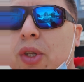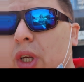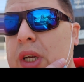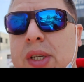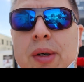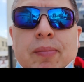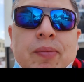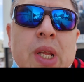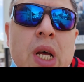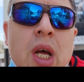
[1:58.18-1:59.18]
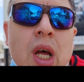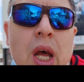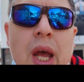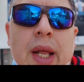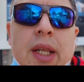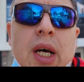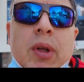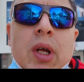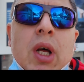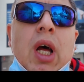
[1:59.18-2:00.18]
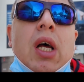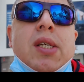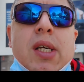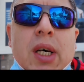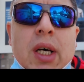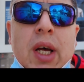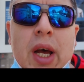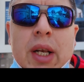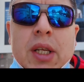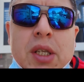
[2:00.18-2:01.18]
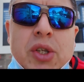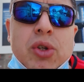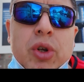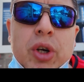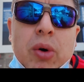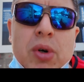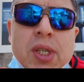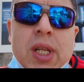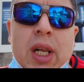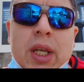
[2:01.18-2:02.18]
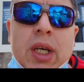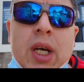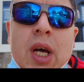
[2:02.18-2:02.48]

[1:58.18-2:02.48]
Kisa, and as Ed in the studio was telling,